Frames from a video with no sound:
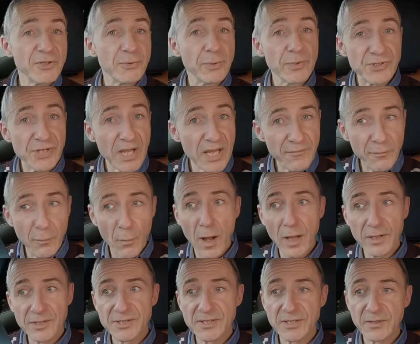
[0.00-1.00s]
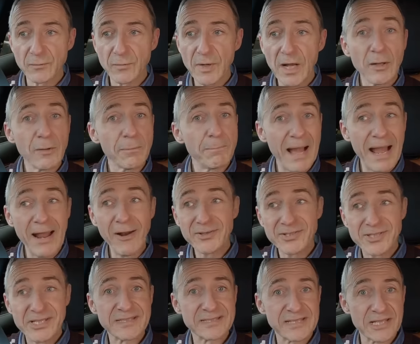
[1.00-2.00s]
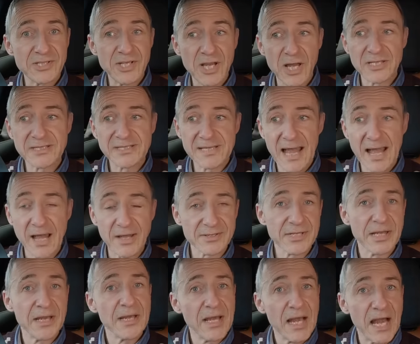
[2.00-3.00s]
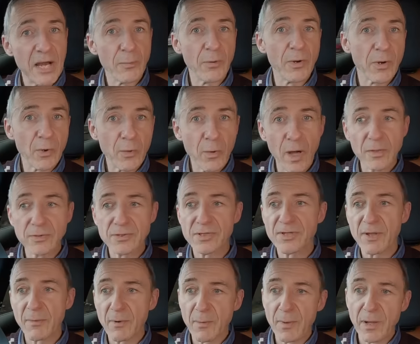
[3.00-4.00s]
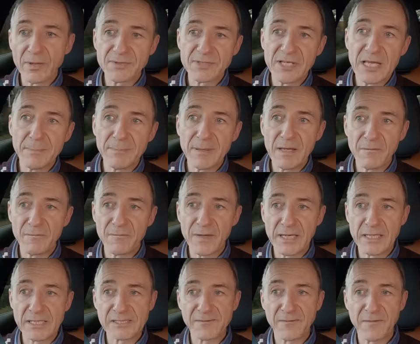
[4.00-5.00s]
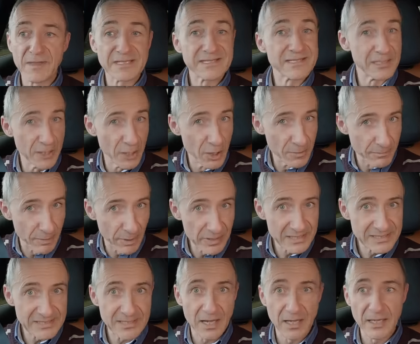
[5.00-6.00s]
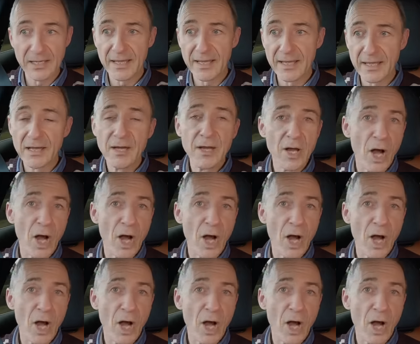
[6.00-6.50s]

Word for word: To achieve what? Well, parity, as it turns out. We'll quote WLTP figures for the saloon body style here.